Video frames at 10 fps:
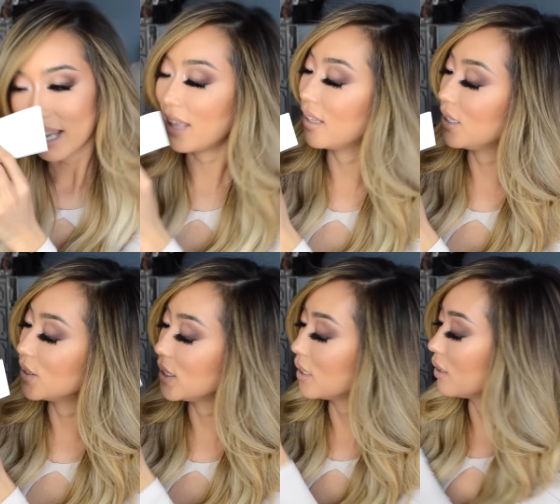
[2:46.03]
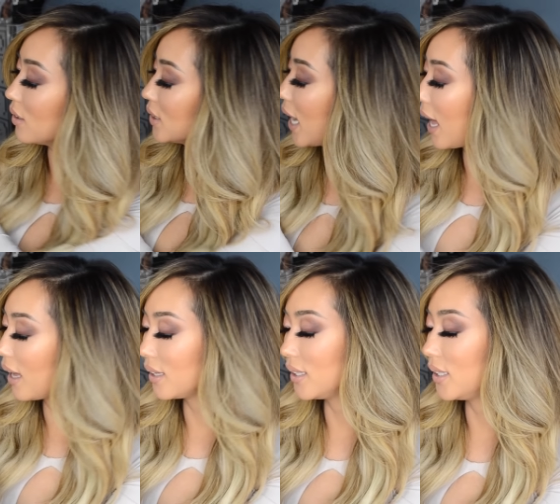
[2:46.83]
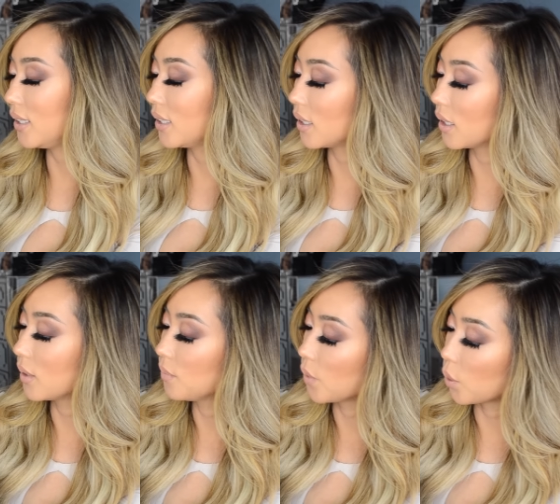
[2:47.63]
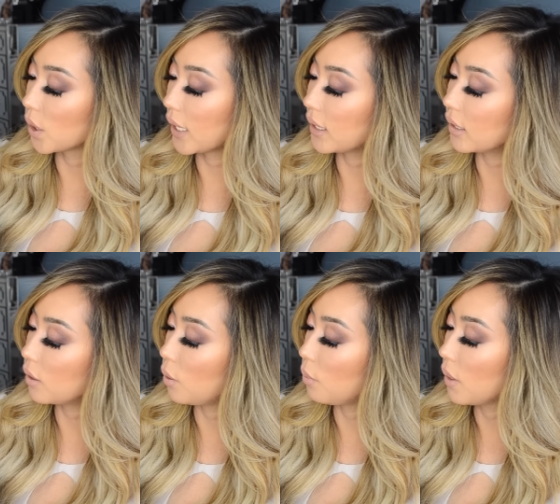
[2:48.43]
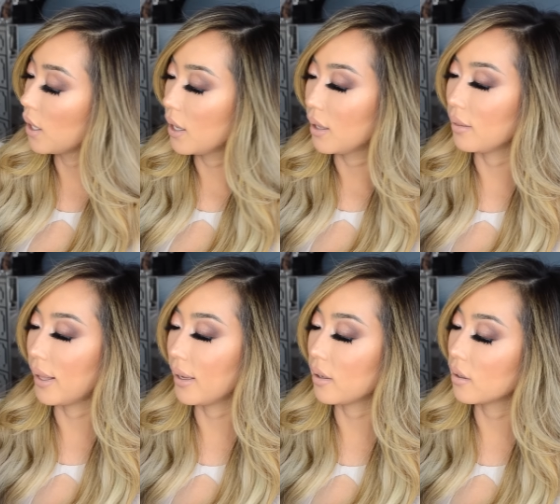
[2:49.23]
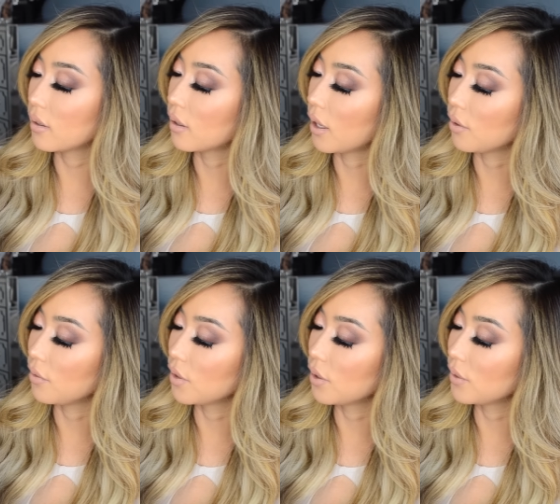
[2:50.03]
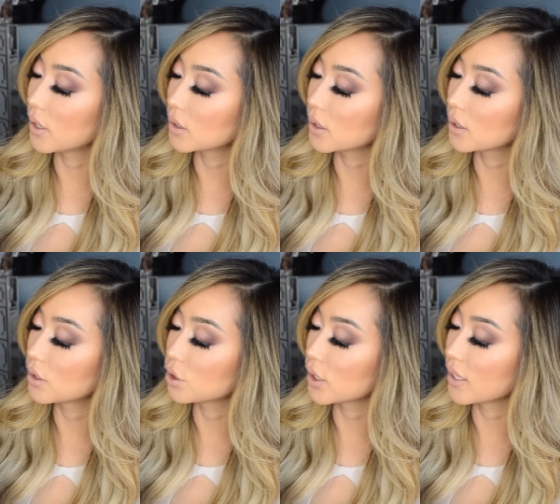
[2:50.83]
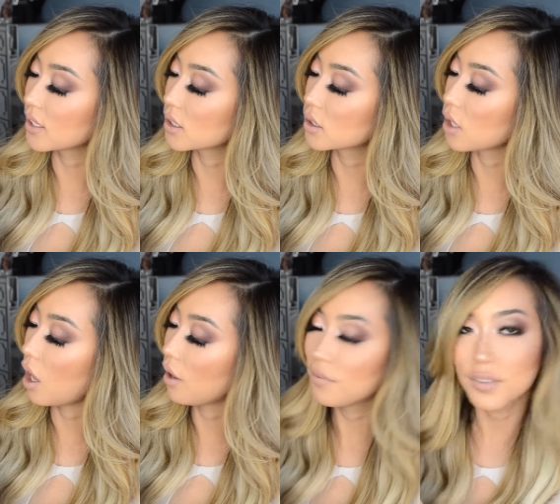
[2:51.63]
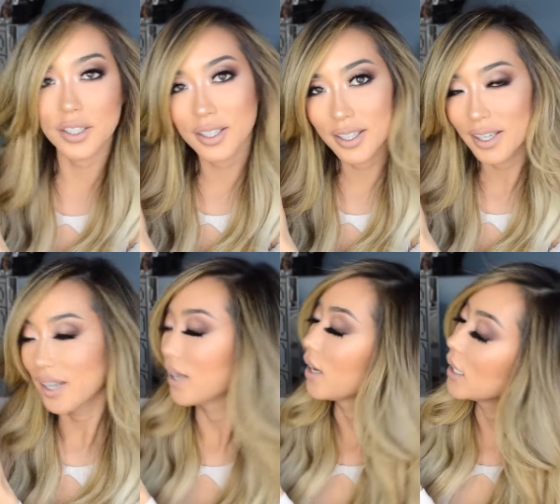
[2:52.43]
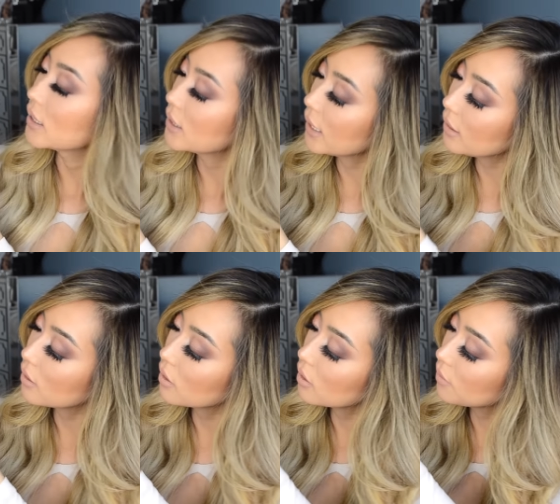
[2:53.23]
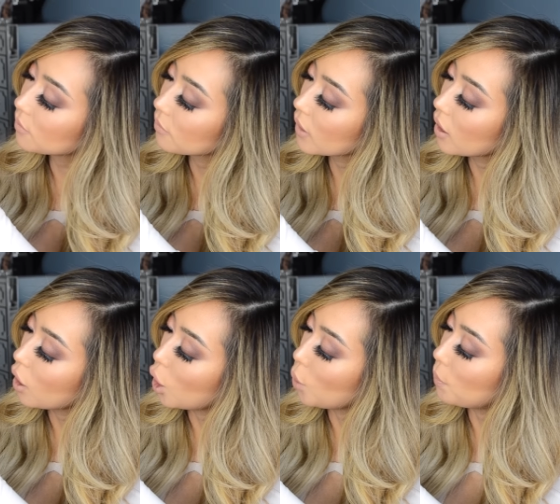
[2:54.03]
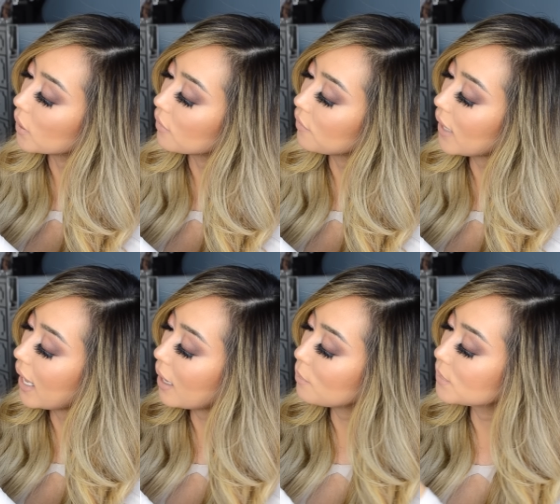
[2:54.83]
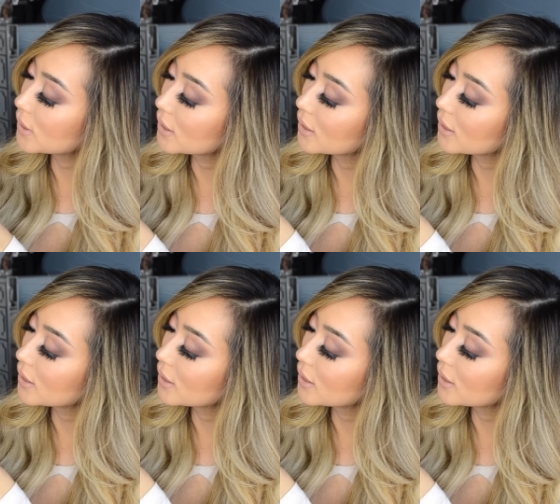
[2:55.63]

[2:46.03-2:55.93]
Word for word: And then you see the little tag in here or like the little like, I don't even know what this is. Just like the soft container. Open the flaps.